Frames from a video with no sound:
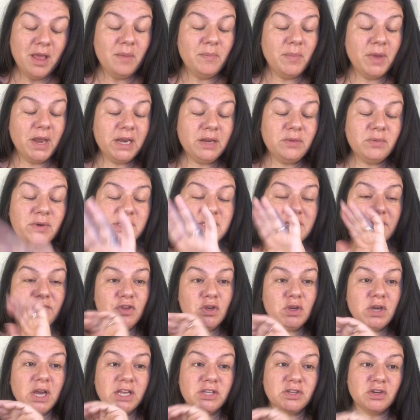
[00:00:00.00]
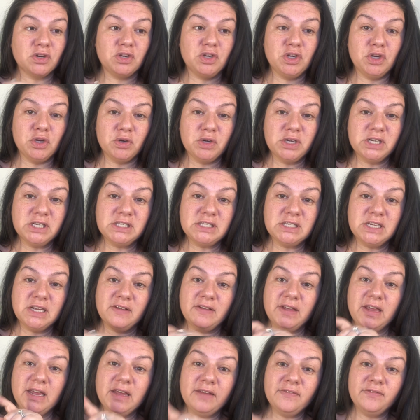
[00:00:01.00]
But anyways, if you guys are curious
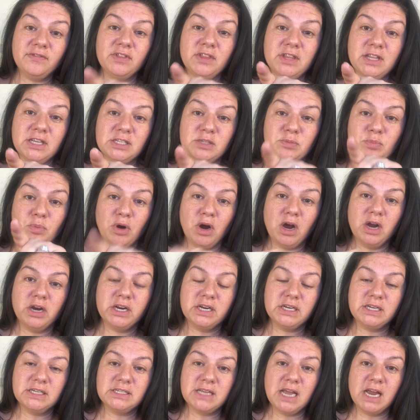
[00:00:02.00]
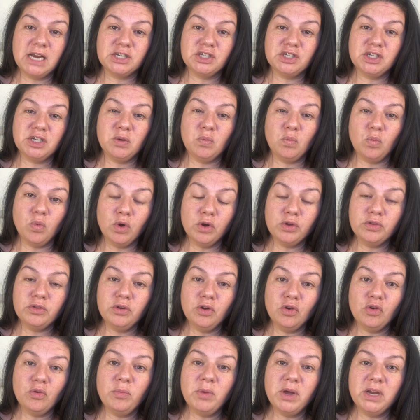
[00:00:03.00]
to if this product is actually worth
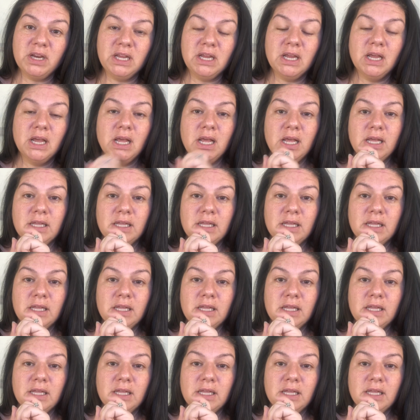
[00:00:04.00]
your money,